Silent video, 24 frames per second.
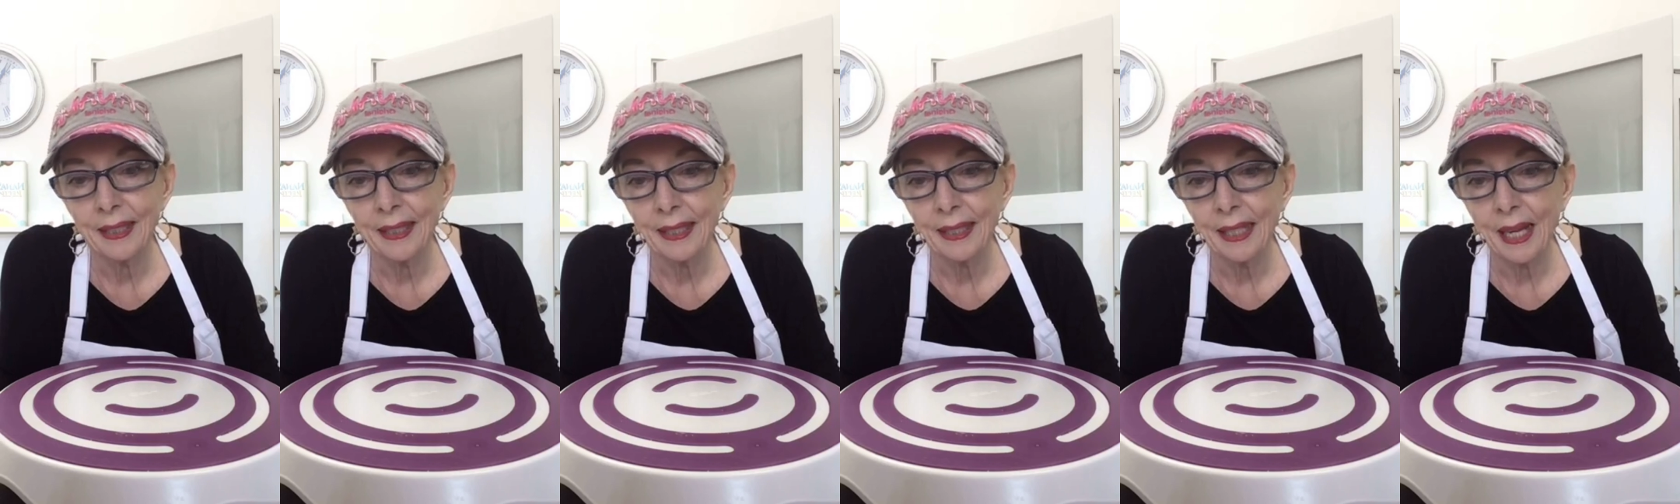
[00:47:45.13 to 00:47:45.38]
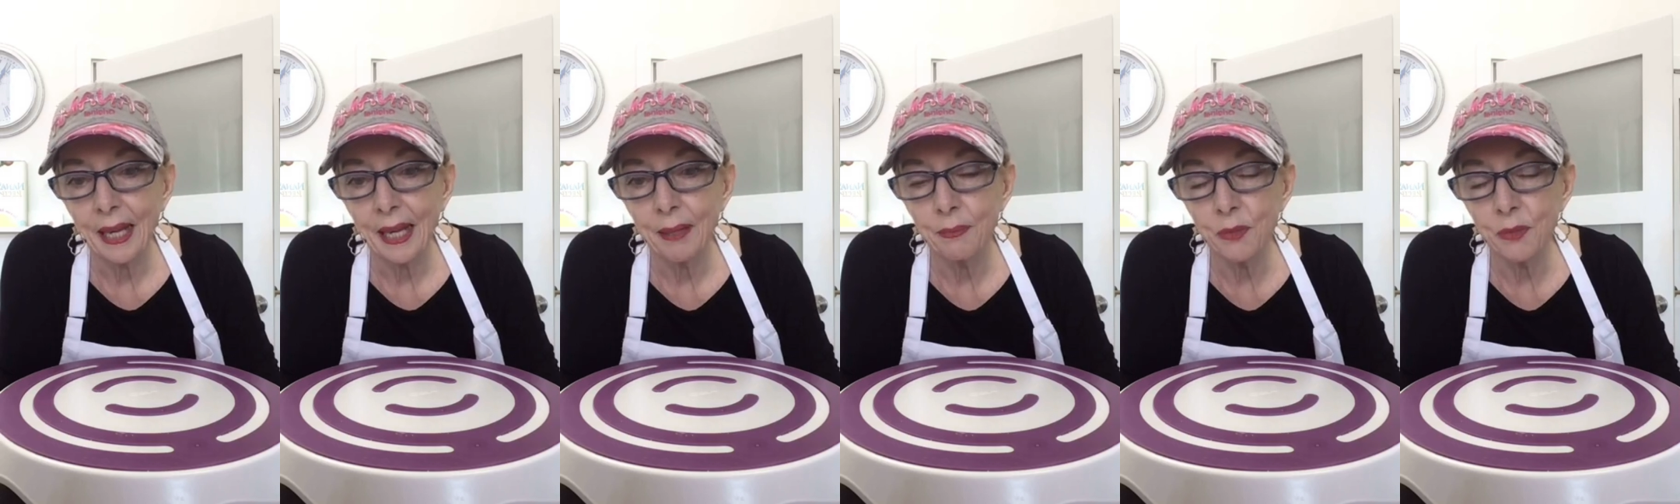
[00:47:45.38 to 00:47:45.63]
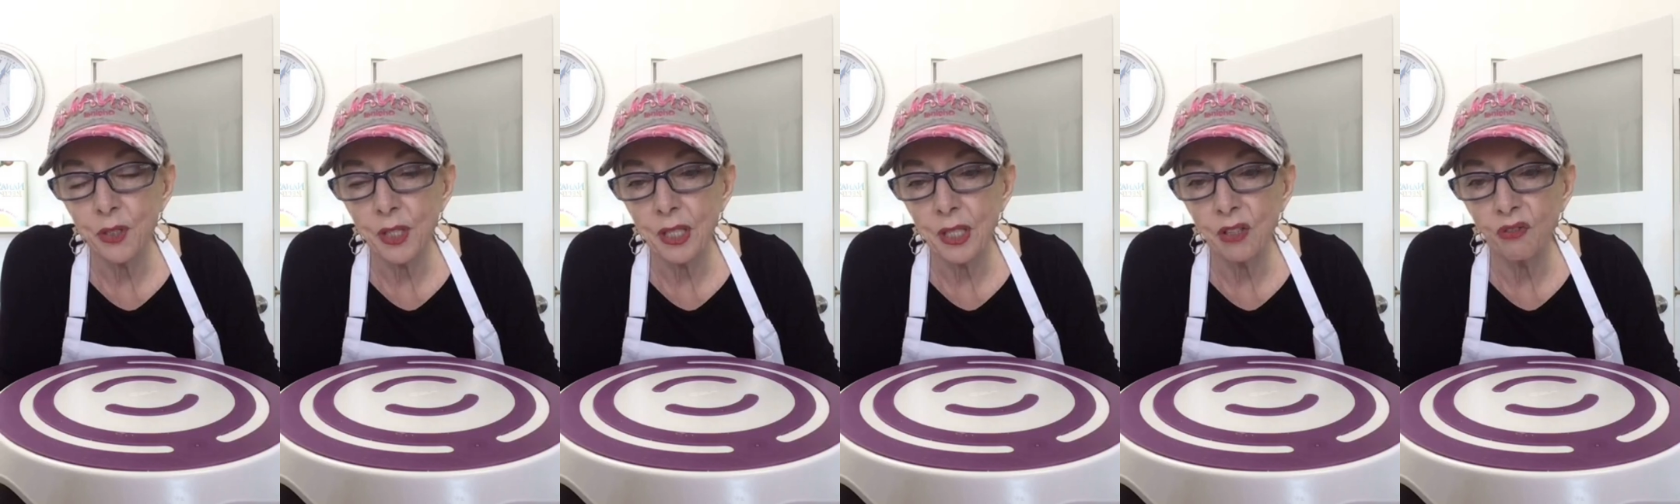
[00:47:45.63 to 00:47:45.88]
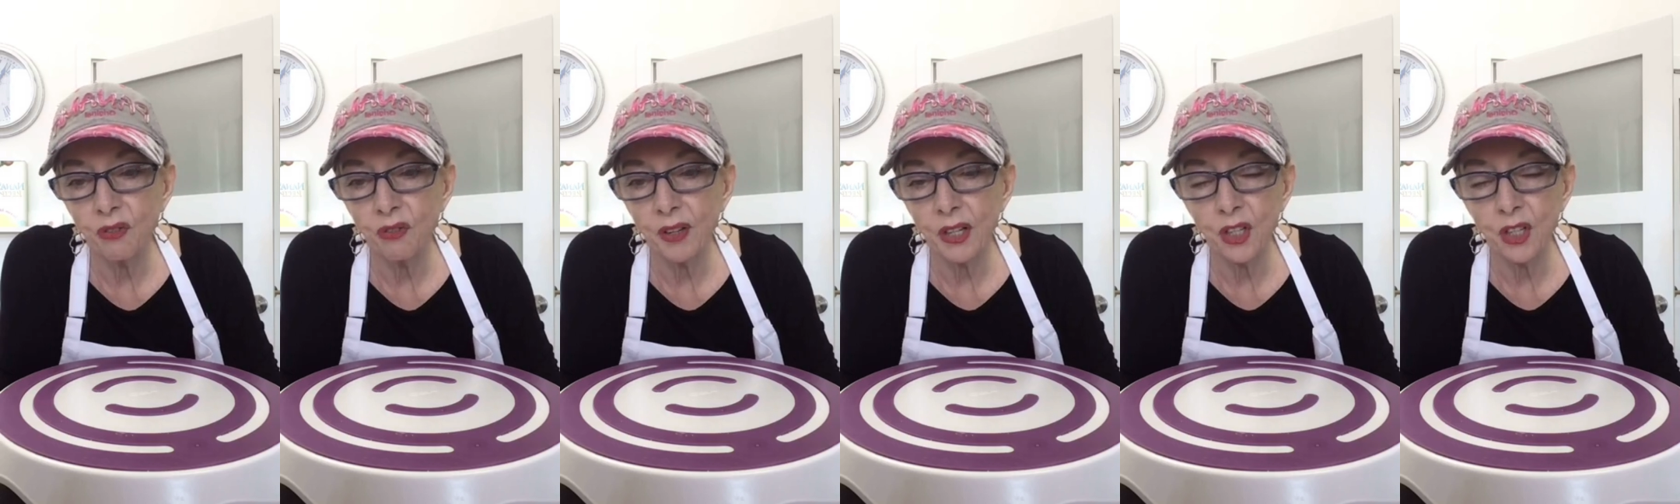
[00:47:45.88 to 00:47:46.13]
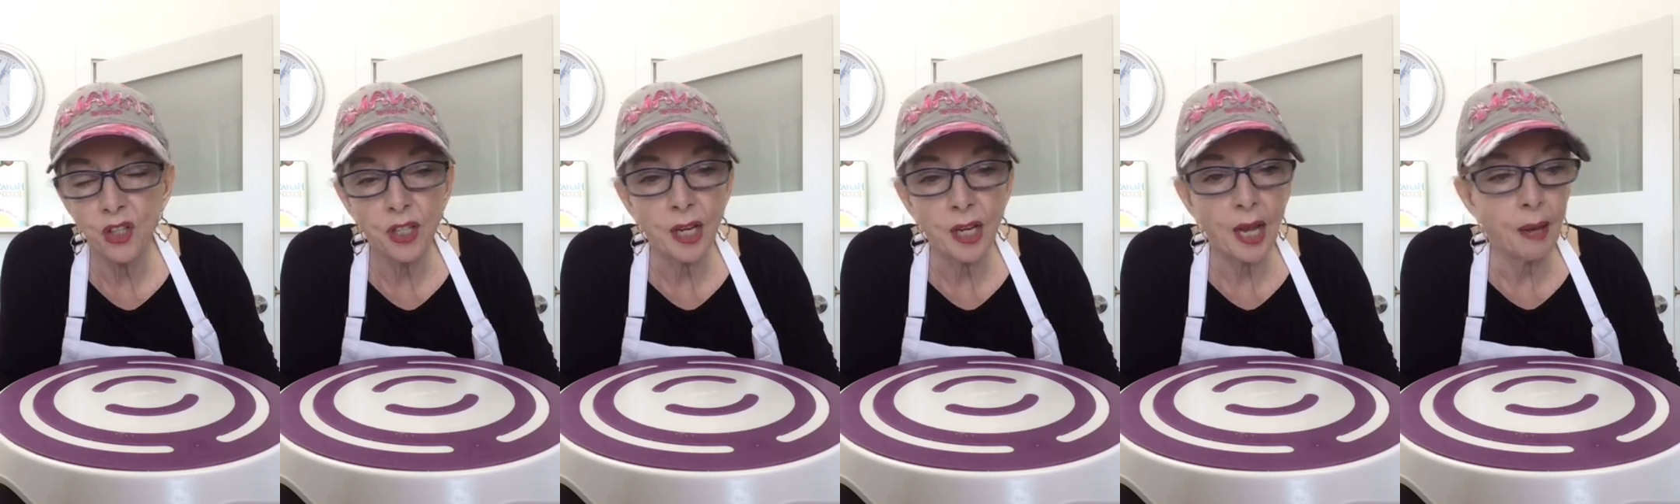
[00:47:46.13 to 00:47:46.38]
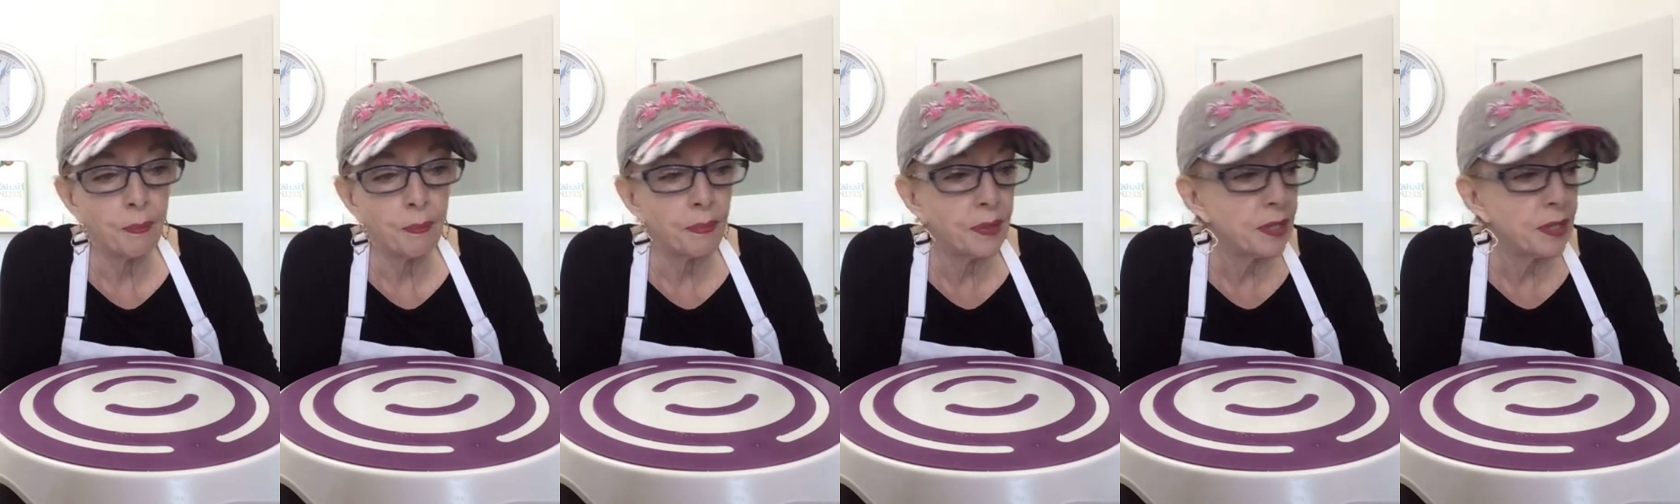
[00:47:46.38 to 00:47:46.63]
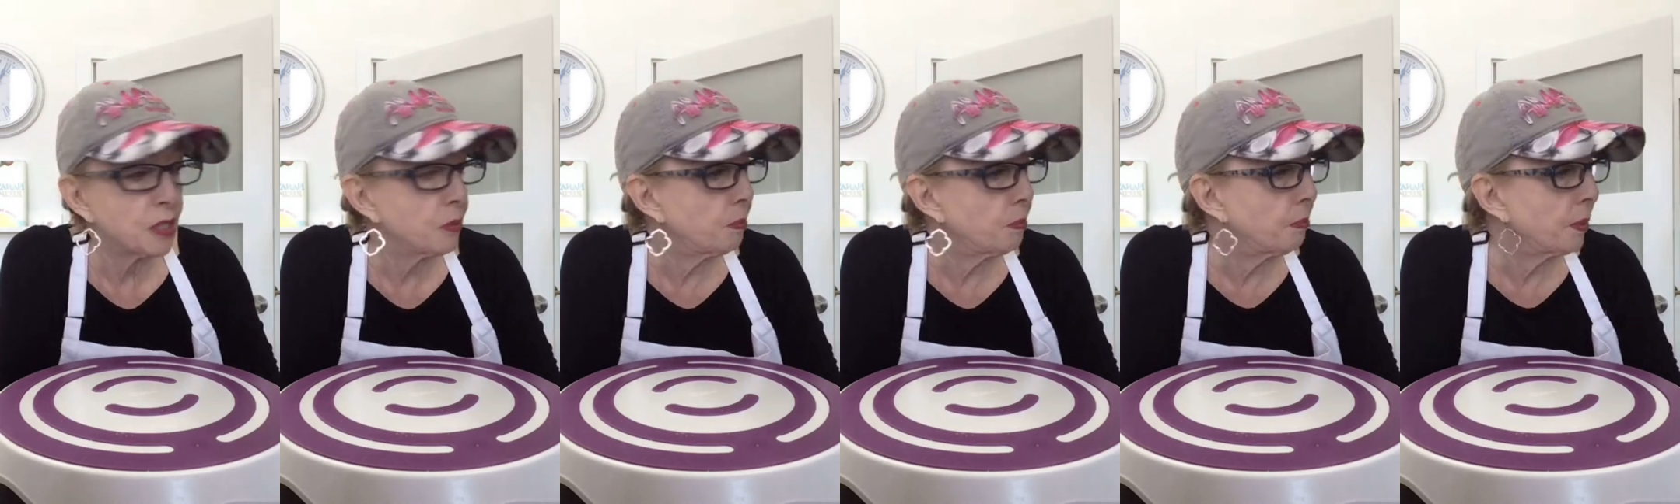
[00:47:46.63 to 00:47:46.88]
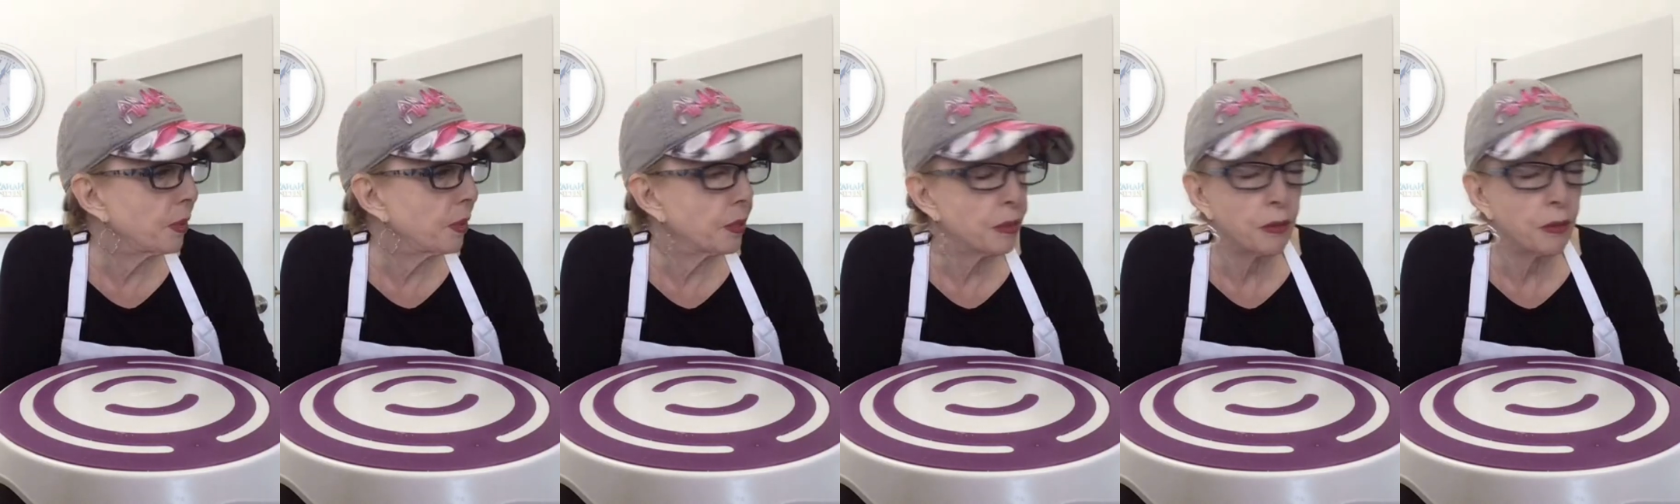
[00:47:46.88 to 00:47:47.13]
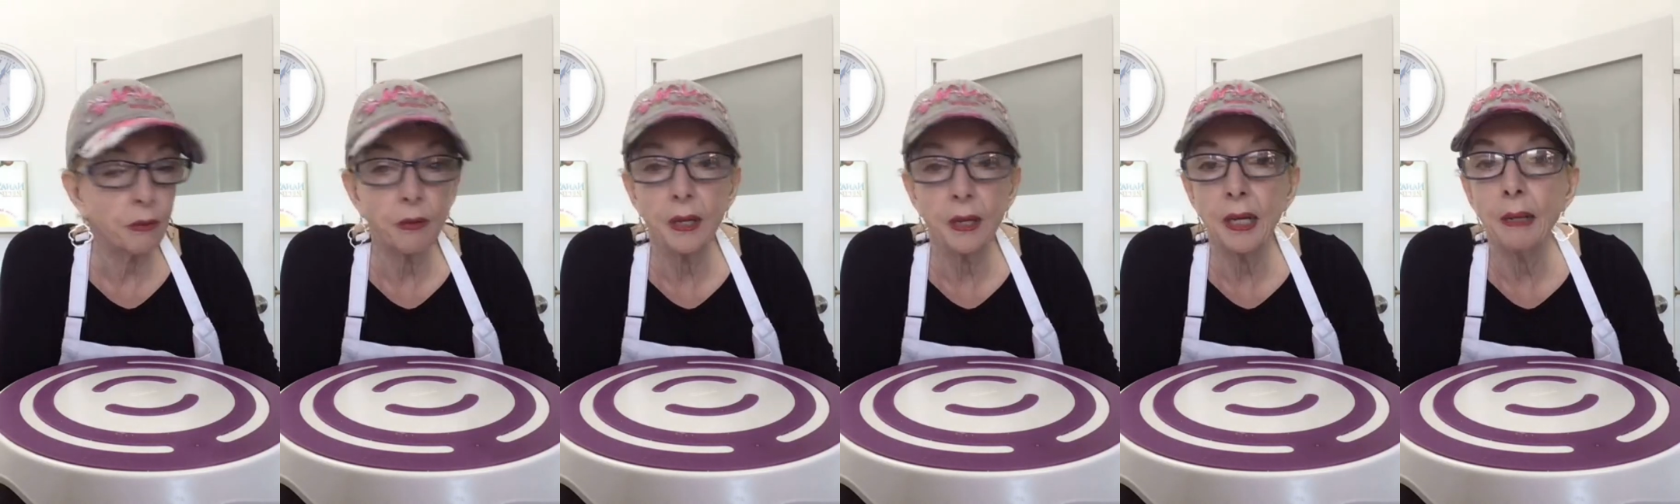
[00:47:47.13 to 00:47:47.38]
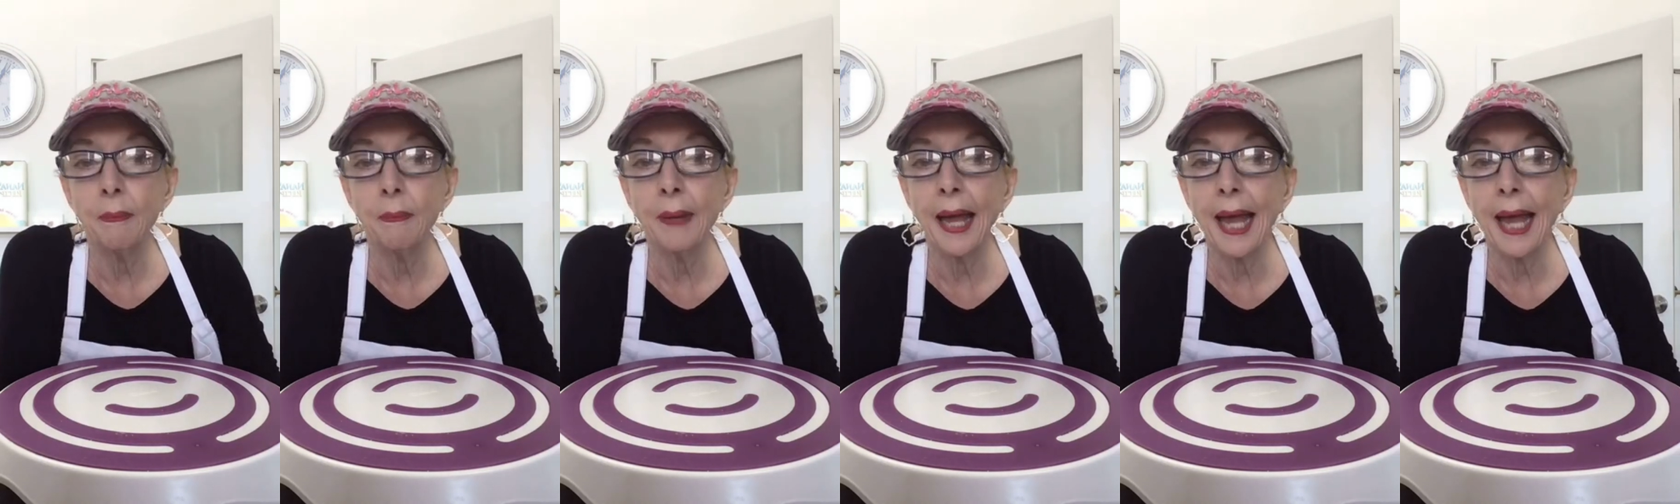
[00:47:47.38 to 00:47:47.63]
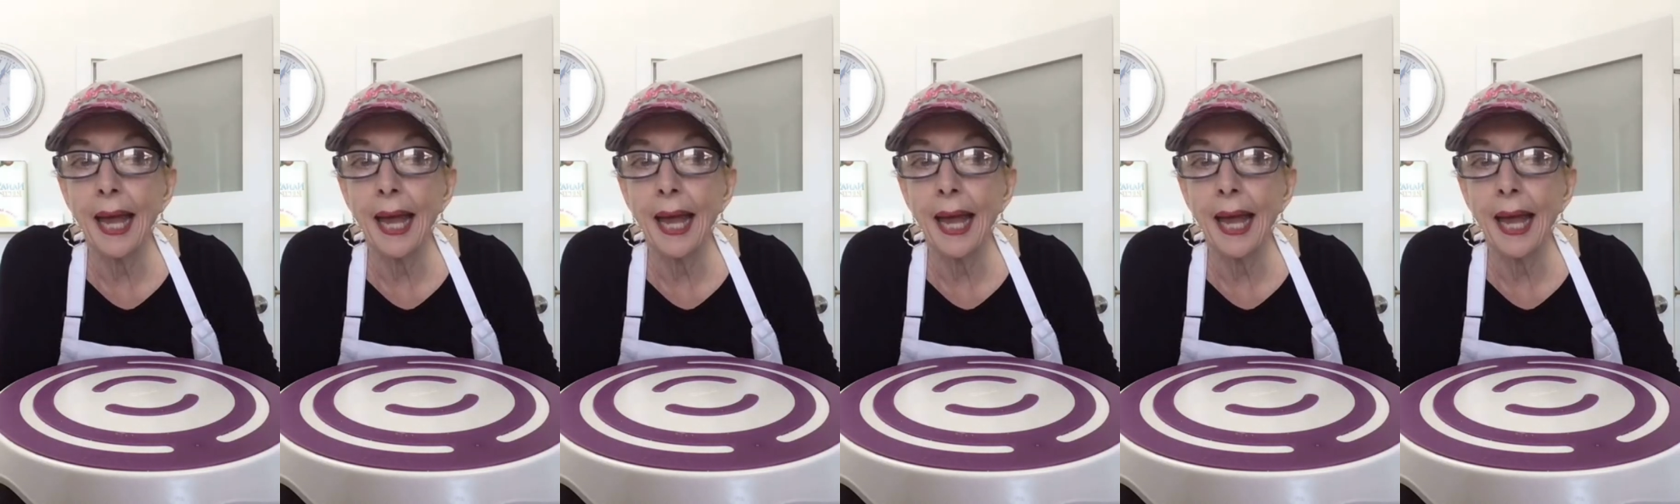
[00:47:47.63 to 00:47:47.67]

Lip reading: I'm just finishing up this buttercream